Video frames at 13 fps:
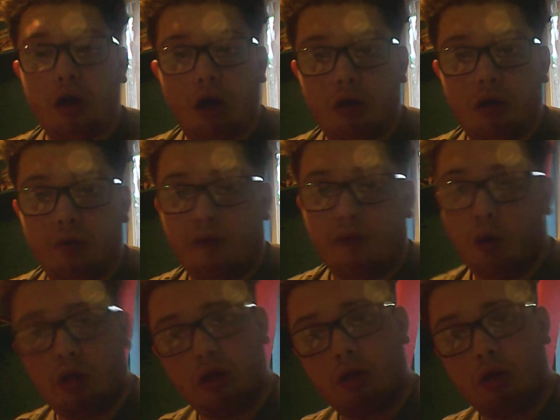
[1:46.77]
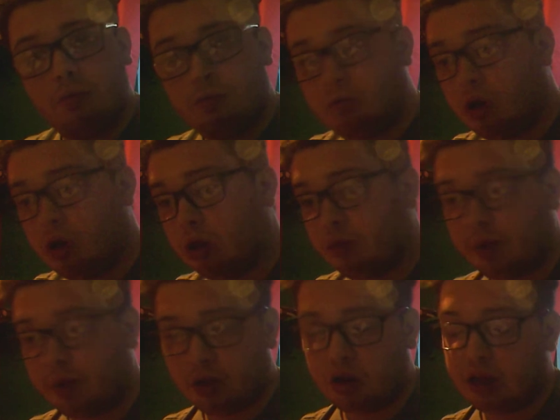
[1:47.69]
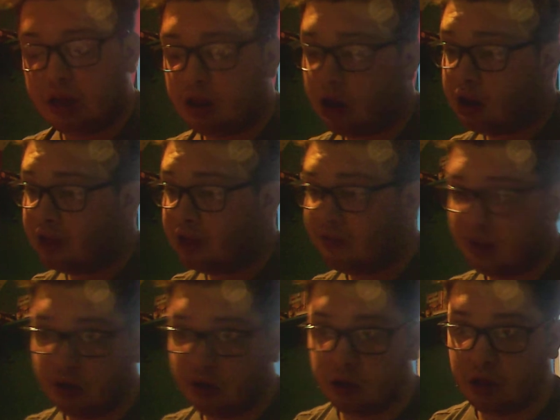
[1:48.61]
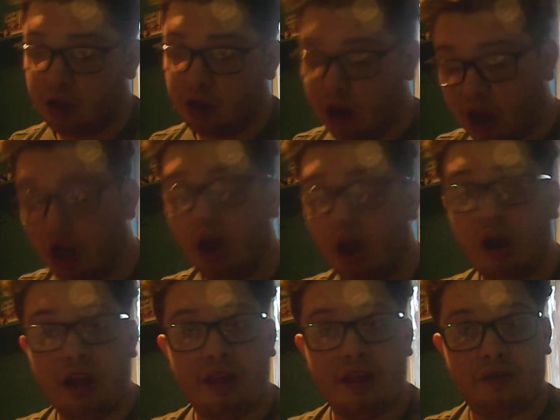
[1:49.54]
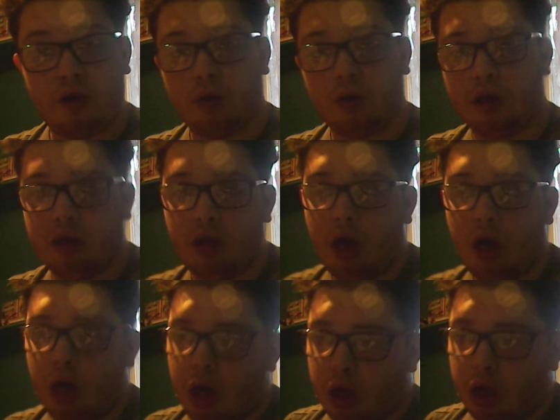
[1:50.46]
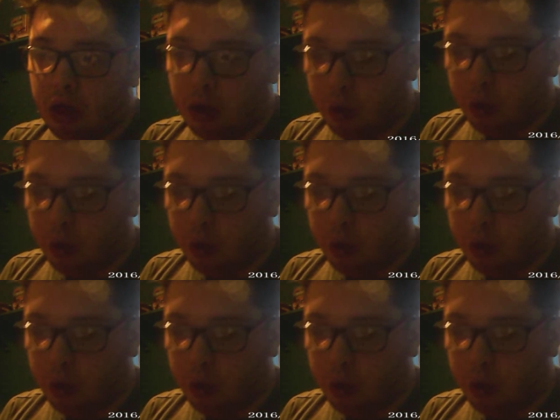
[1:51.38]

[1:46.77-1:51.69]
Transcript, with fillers: with autism and special needs learning difficulties, learning difficulties when I